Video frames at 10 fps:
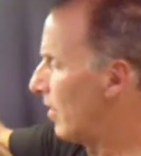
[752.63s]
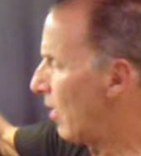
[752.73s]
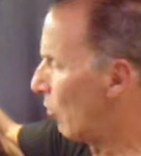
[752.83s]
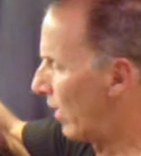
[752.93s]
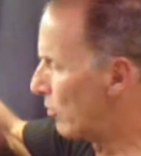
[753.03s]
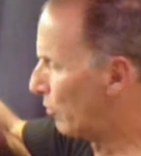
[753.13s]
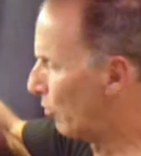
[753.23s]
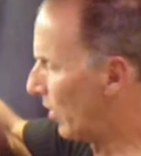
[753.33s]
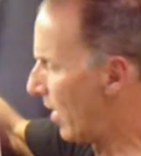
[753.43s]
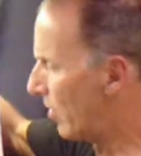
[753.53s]
And what I just
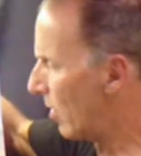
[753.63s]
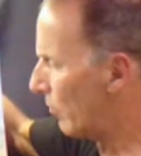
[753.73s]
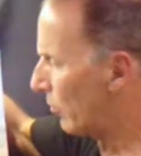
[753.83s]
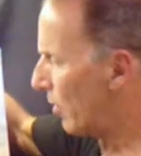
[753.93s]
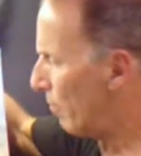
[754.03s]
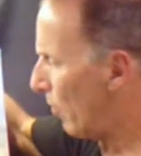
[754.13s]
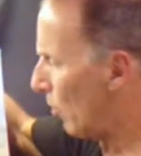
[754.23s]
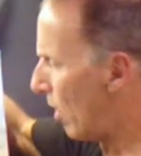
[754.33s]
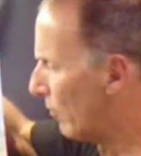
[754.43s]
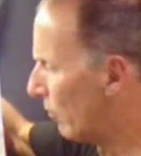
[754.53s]
put on there, I'm just going to
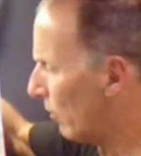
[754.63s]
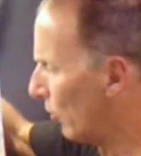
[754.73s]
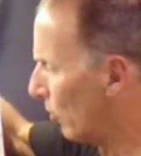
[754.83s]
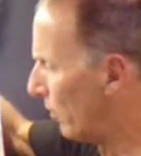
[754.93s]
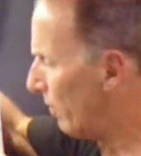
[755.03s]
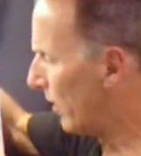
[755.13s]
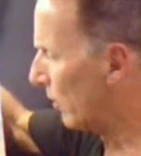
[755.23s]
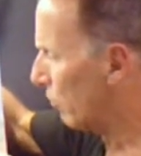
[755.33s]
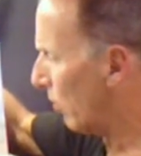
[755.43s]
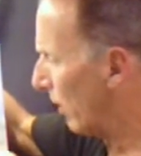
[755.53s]
pull off just a little bit,
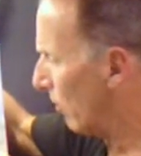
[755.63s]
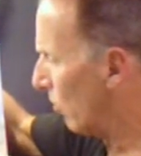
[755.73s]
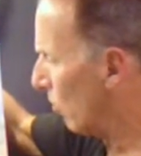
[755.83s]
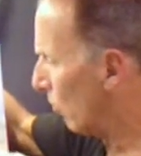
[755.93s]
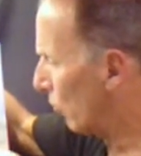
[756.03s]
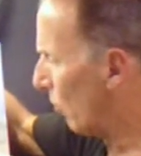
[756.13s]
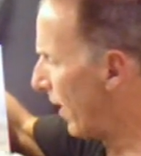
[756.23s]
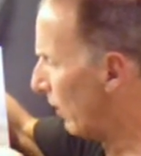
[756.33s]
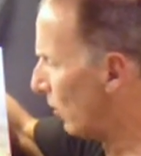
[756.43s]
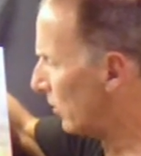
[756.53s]
because the
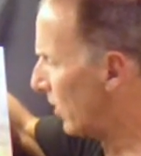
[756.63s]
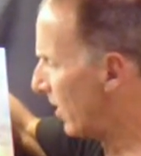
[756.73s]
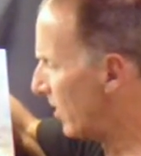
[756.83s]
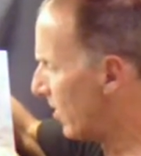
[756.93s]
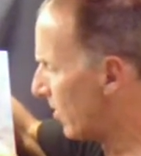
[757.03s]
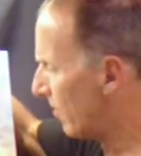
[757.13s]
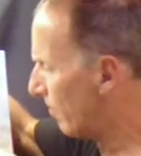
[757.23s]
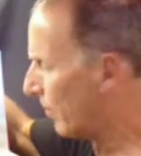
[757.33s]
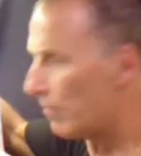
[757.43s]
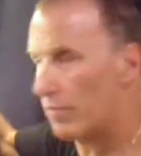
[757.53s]
way it looks on
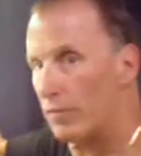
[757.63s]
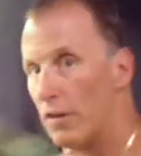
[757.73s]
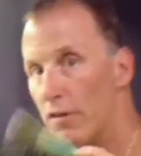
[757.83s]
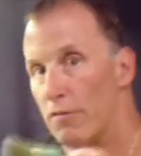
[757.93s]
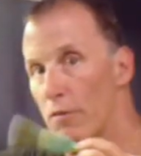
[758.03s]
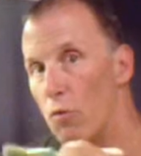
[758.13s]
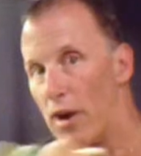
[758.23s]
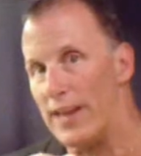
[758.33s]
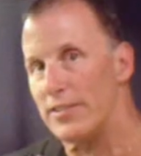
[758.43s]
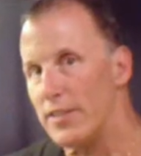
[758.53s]
here, from
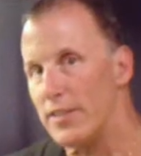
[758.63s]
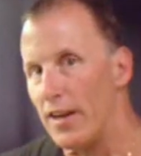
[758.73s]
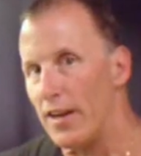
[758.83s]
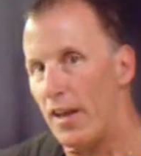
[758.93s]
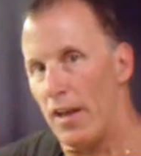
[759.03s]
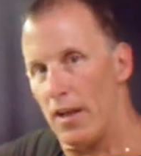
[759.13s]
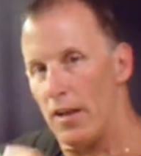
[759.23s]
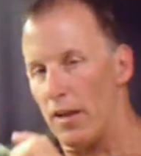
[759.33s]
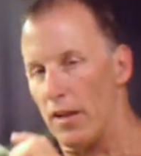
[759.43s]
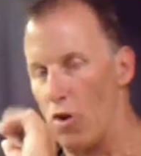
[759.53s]
where I see it,
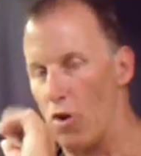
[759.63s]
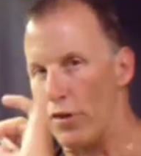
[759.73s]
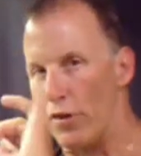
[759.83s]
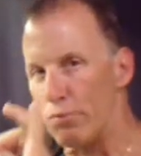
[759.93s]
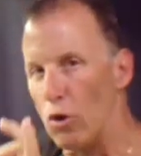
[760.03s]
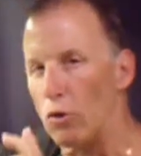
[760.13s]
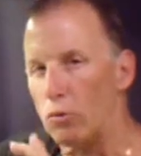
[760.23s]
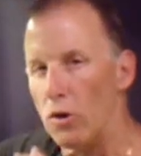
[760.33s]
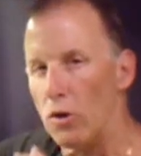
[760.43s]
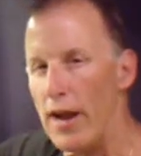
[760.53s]
is it already
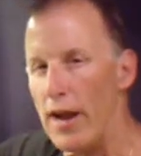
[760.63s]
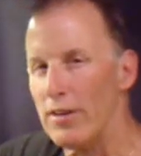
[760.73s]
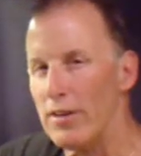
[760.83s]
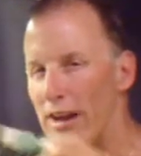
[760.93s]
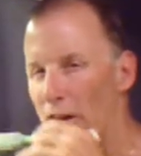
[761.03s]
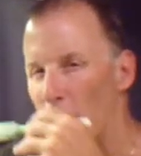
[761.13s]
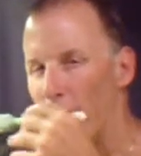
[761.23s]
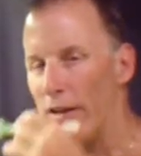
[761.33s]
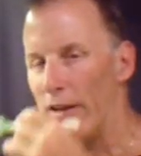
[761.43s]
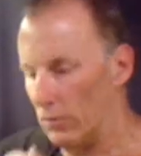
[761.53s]
broke real nice, and it's got
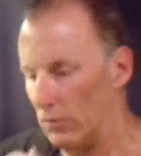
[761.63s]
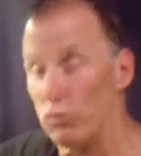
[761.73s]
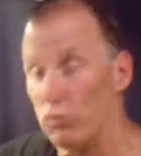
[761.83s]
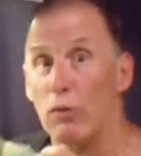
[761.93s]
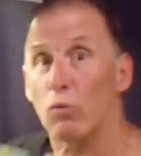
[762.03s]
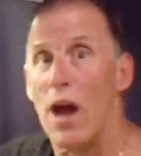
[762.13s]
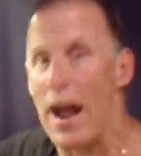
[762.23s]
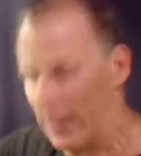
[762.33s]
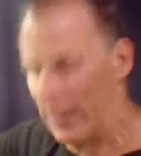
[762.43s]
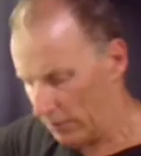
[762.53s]
all that, looks like
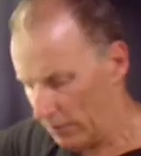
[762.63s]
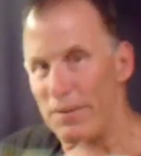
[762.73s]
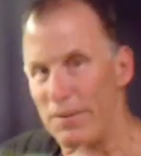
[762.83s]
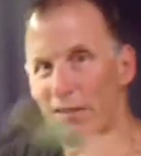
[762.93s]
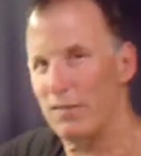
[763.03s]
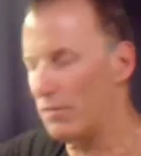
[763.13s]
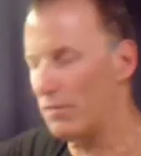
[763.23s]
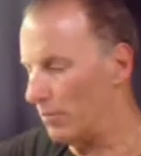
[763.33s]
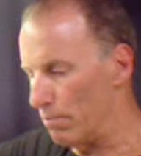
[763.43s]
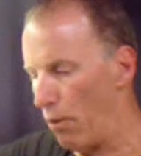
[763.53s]
rocks, big
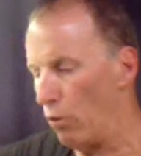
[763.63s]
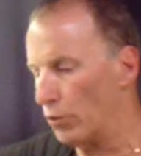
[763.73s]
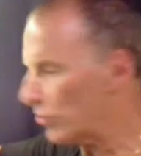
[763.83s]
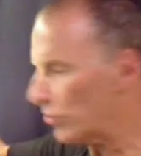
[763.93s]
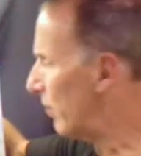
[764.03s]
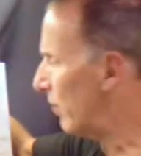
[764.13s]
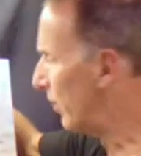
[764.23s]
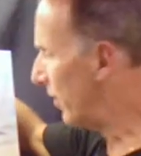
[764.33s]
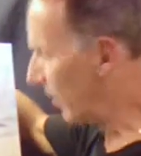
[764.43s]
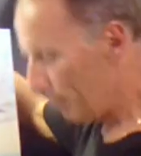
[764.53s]
boulders and
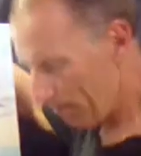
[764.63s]
everything.